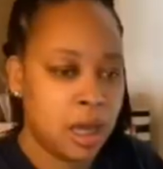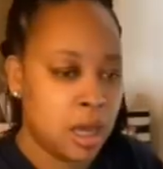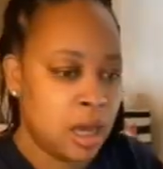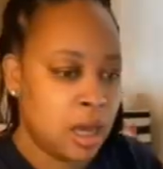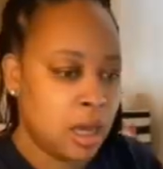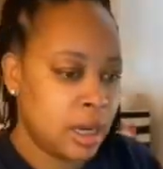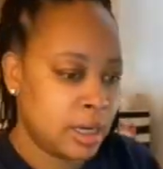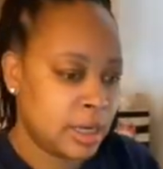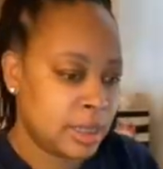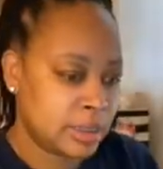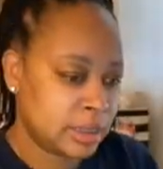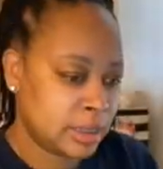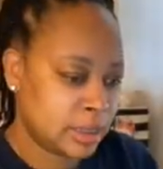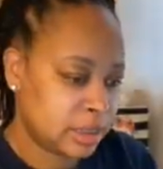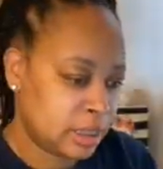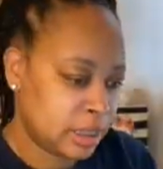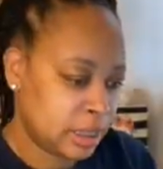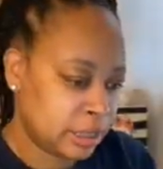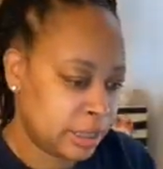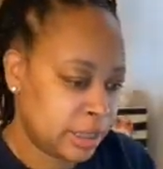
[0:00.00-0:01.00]
And this is
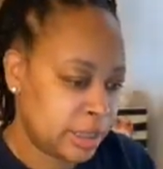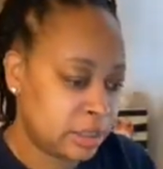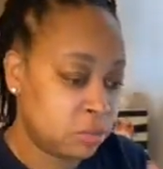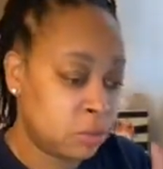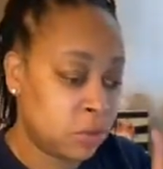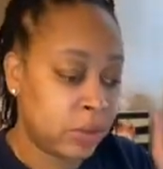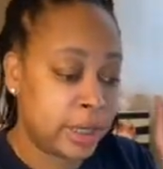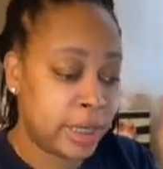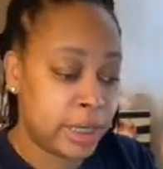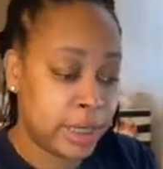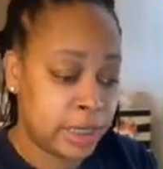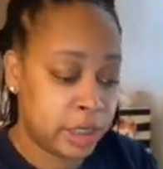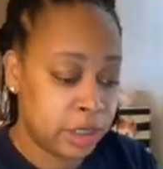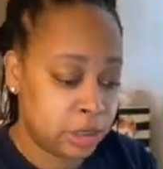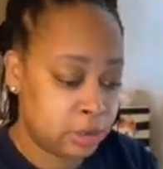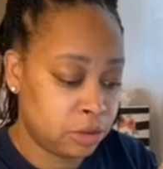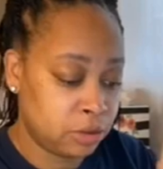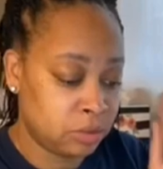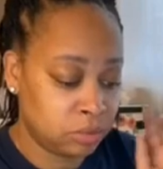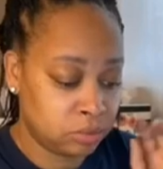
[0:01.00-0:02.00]
there is more in
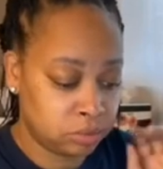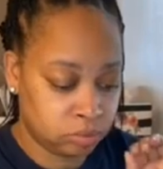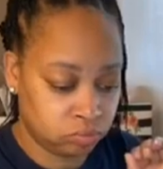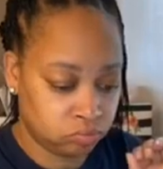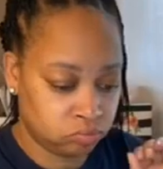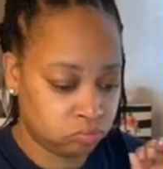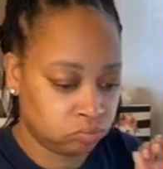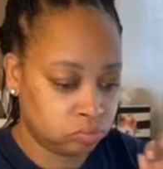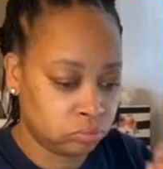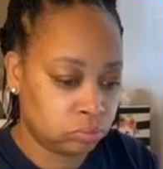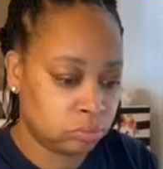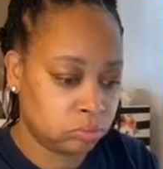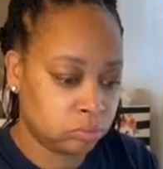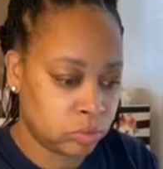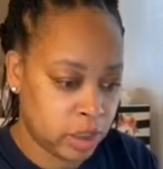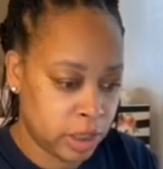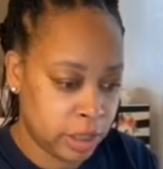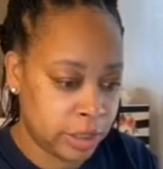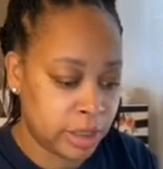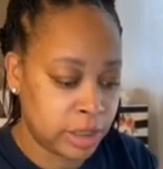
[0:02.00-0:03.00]
you.
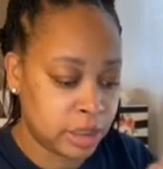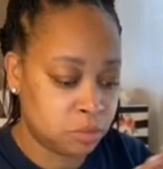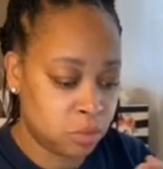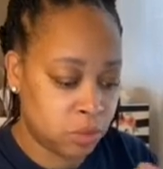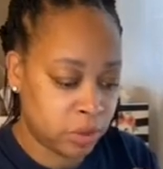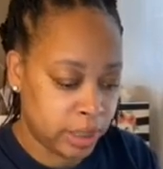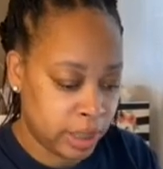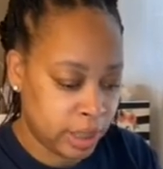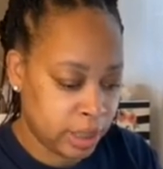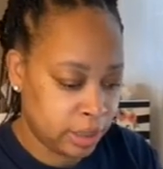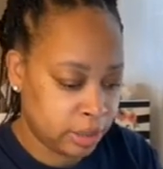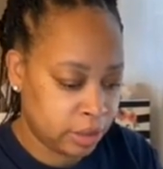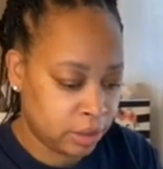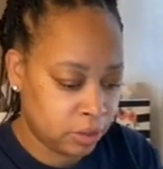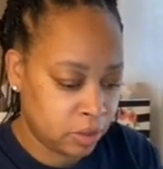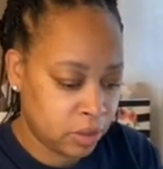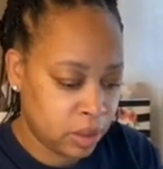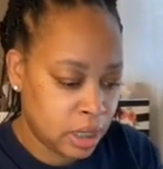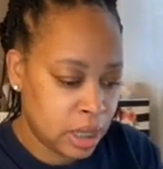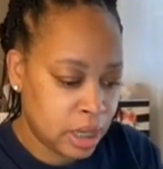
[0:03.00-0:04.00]
There is more in you.
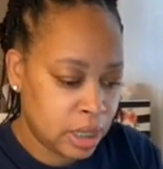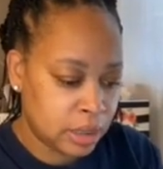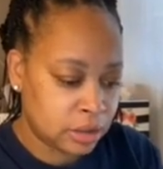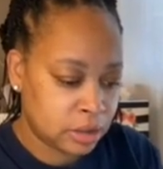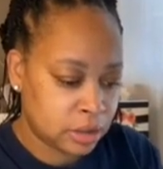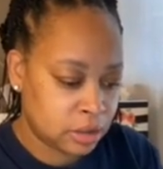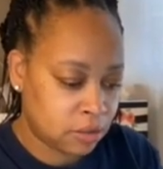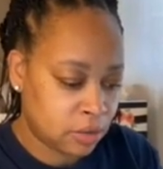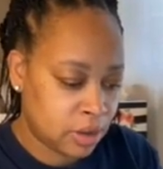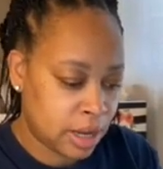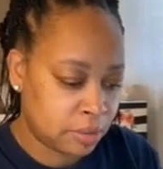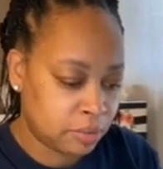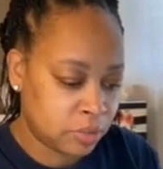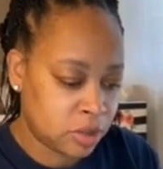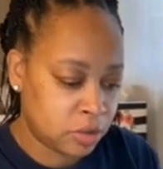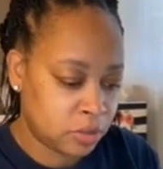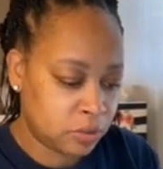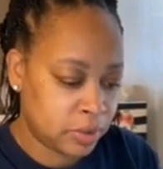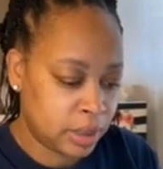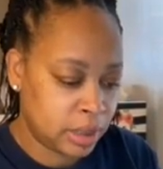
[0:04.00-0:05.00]
So I'm
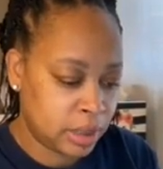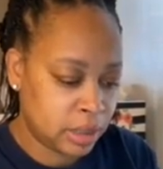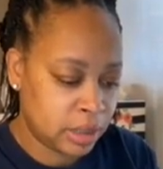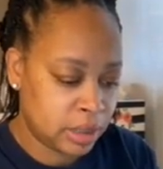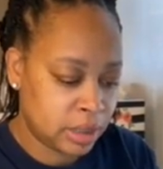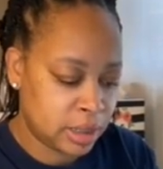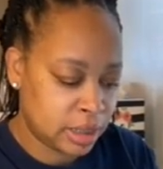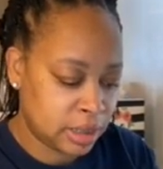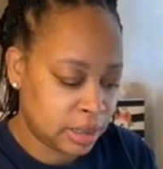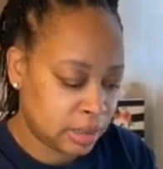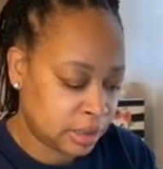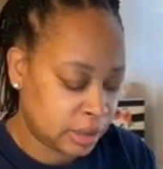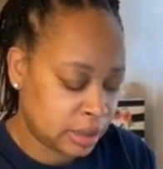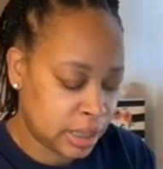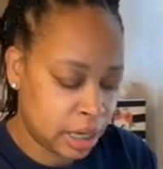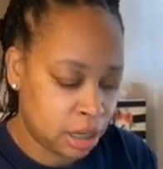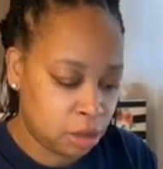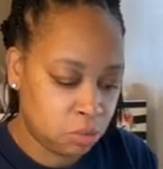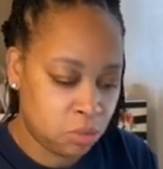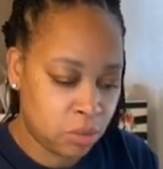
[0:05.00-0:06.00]
doing the
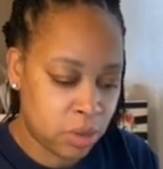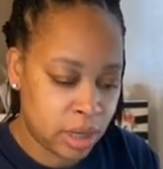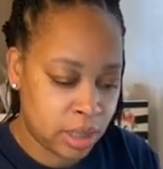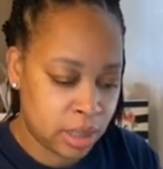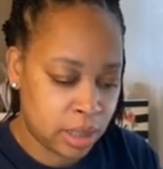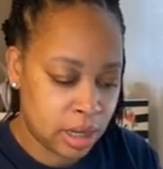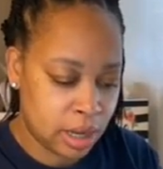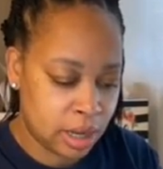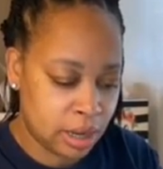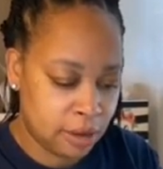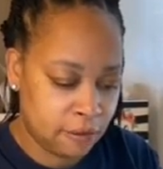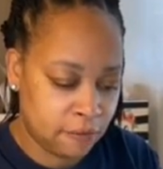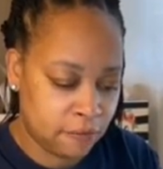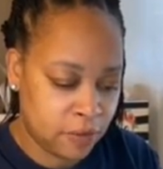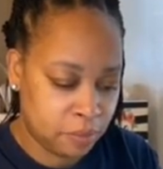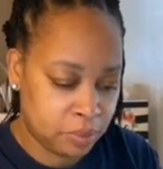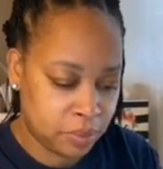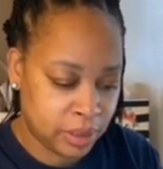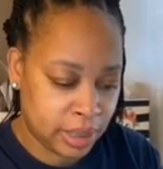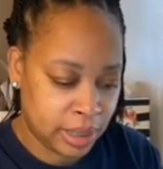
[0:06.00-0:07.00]
day 1 of the
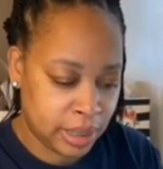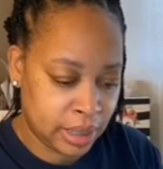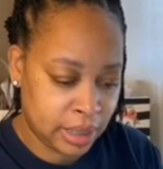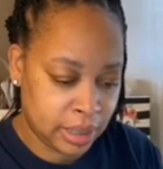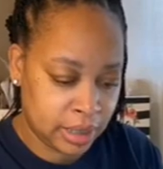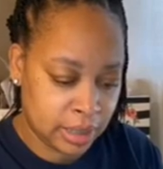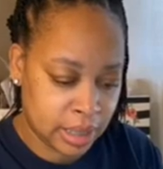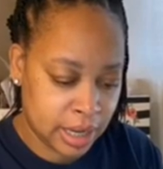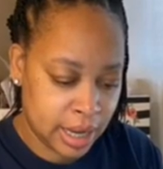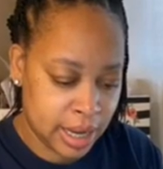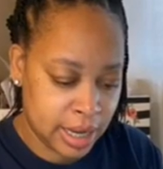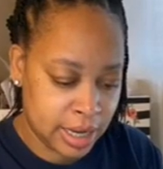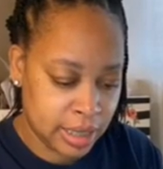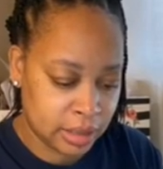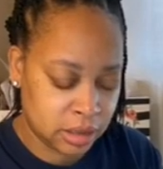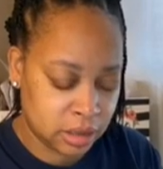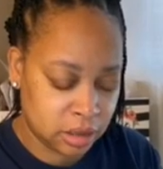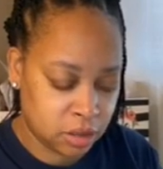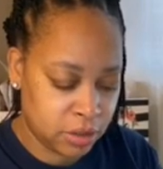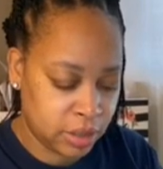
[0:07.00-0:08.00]
plan. I had
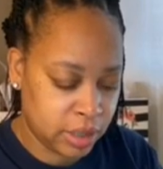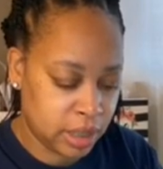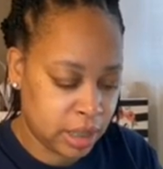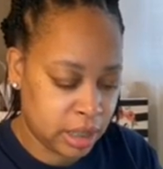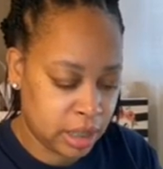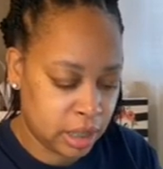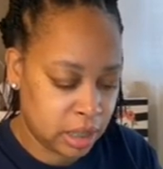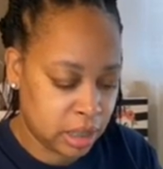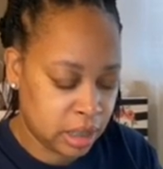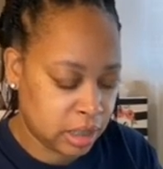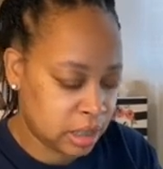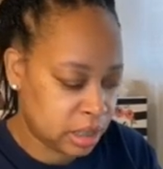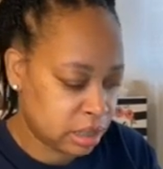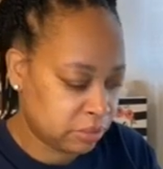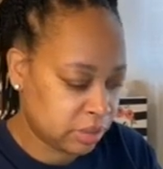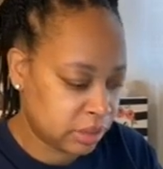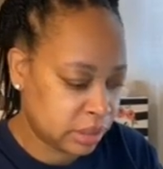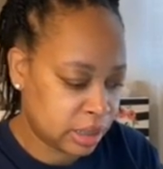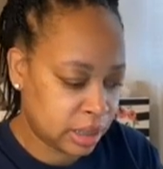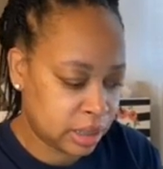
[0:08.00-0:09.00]
started it, and then I
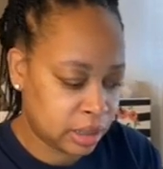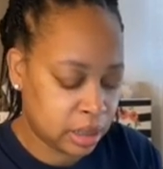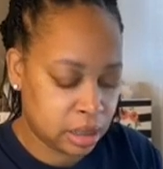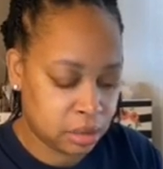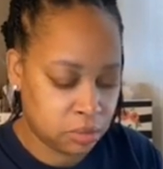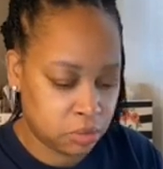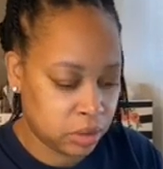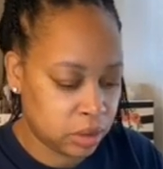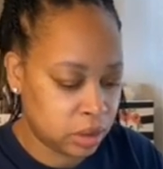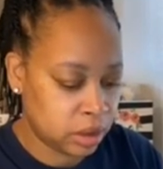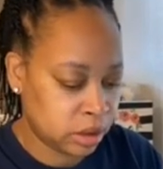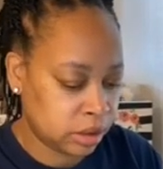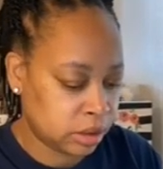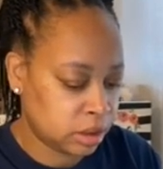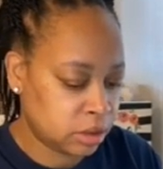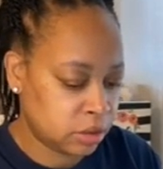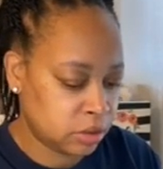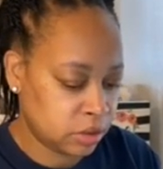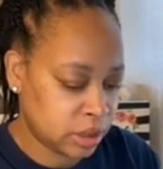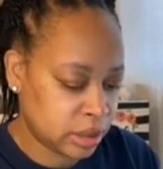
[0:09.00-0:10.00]
was like, I wanted to
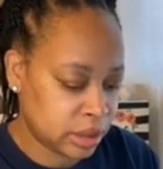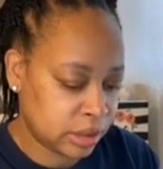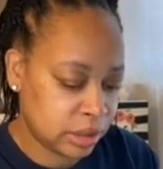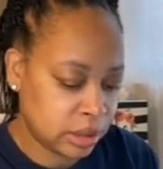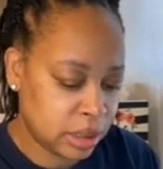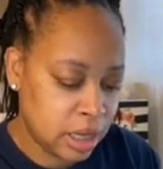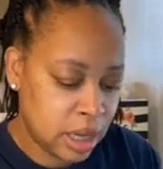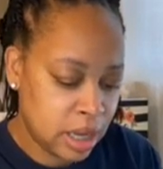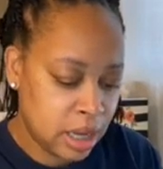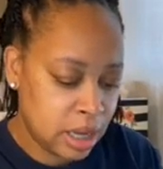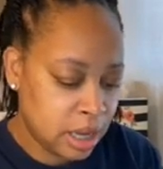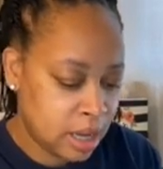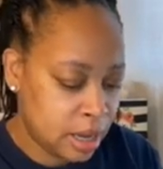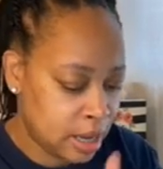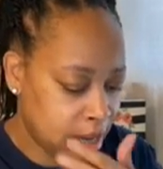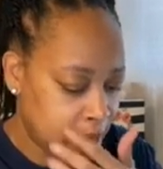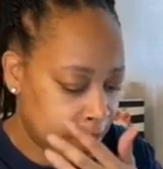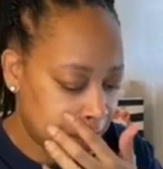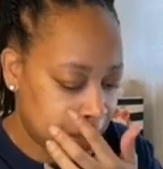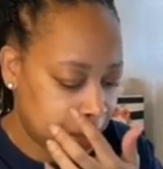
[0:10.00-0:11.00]
do this.
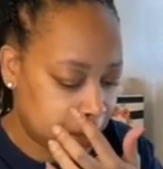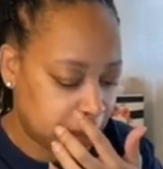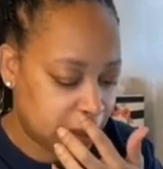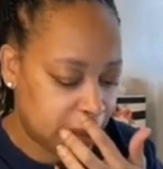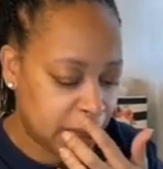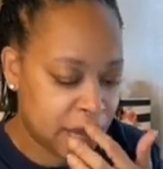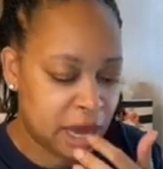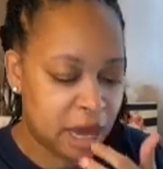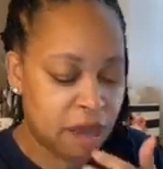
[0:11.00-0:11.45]
And they have